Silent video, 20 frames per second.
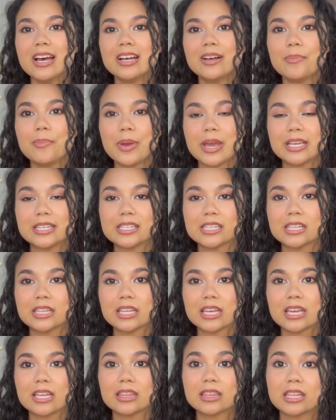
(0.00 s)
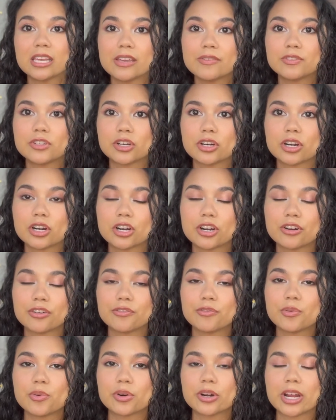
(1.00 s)
basically leaves her
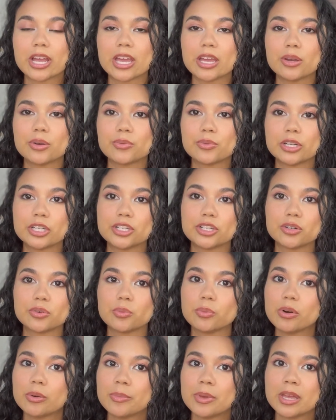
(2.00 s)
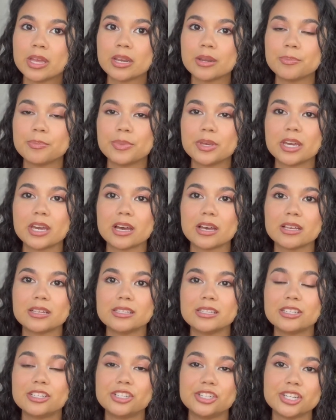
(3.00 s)
for a richer woman
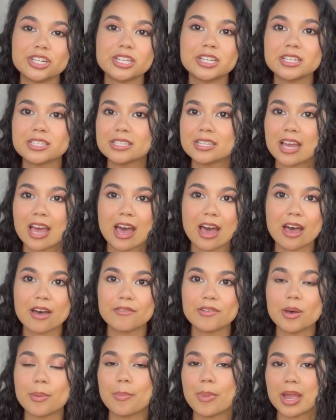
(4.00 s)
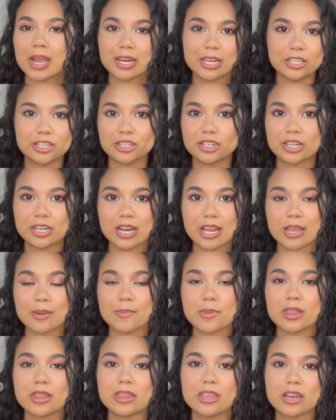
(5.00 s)
because she doesn't have a penny to her
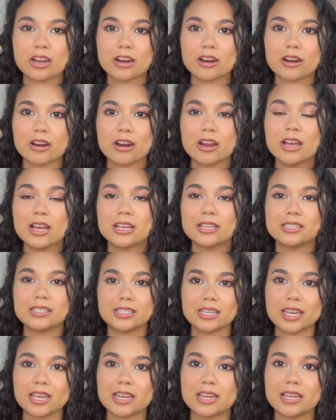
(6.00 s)
name. Their estate